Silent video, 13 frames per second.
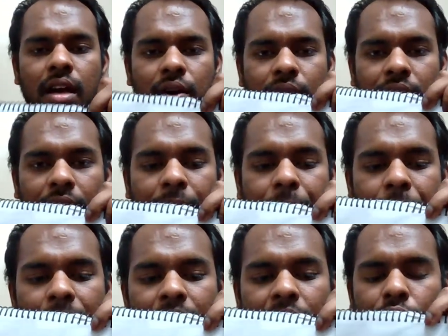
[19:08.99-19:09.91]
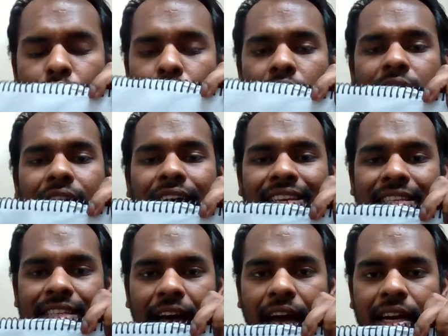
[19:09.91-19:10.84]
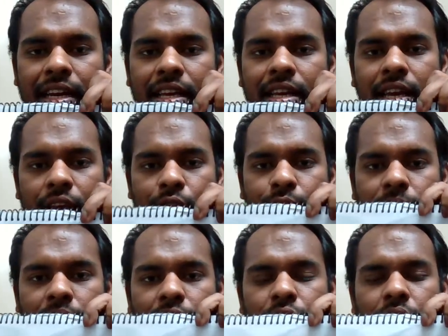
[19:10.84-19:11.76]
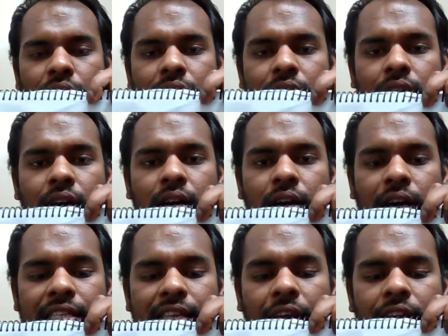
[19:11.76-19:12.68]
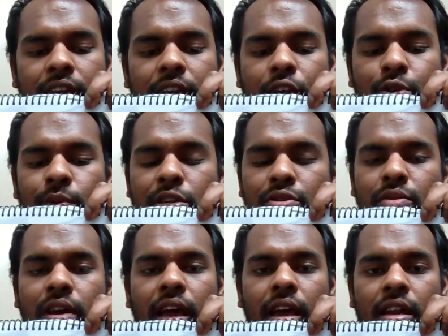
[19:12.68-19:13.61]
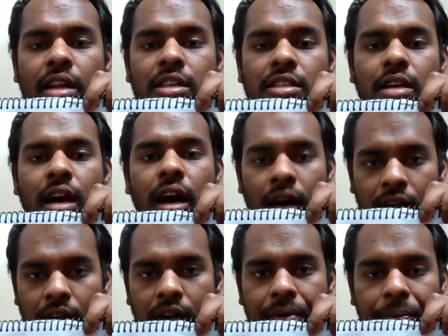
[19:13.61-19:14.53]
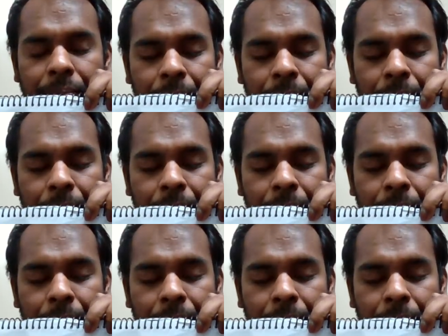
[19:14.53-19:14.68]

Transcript: Okay, not exactly equal, not exactly equal to the English R,